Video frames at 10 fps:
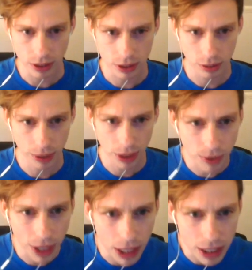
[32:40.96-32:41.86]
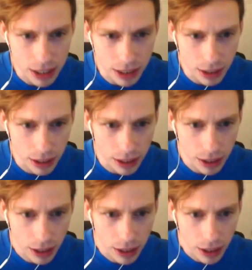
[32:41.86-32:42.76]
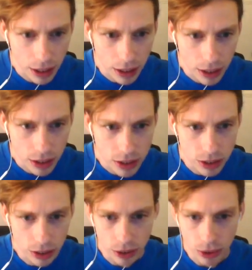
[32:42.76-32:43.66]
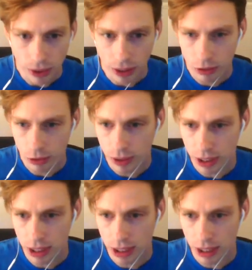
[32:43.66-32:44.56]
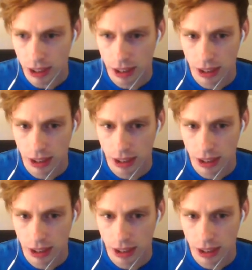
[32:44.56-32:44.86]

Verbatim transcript: I'm going to run it. So if we